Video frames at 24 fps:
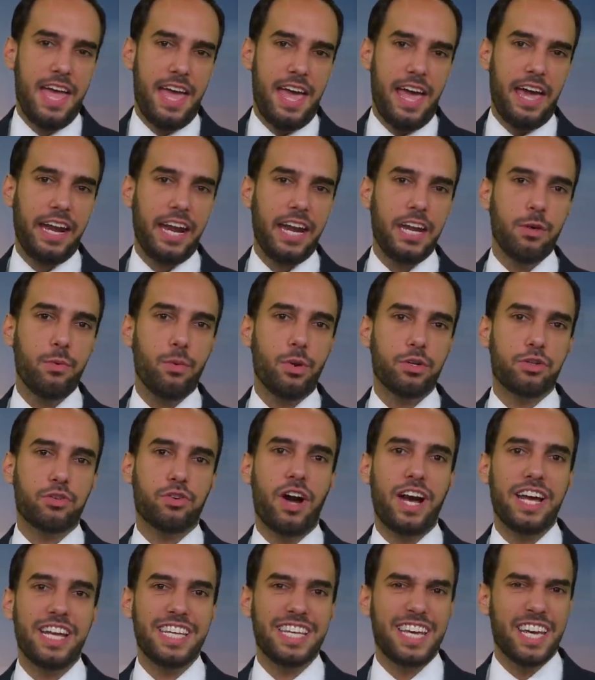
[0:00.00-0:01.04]
And anyone
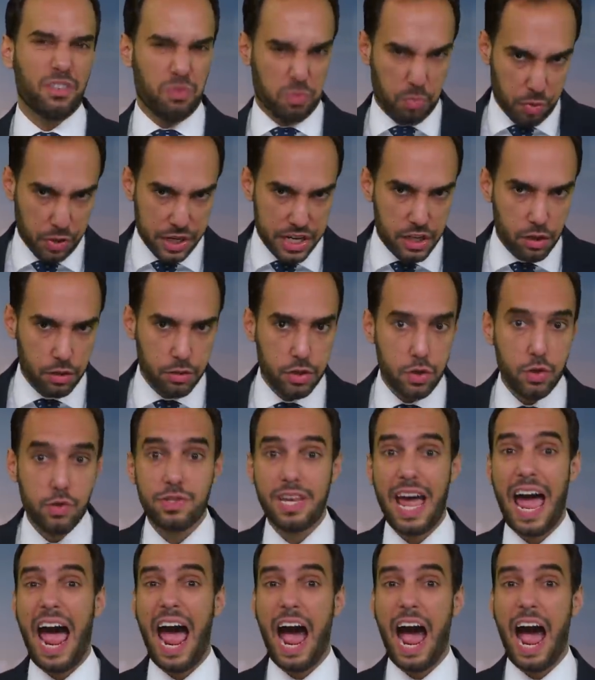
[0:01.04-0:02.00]
trying to get real news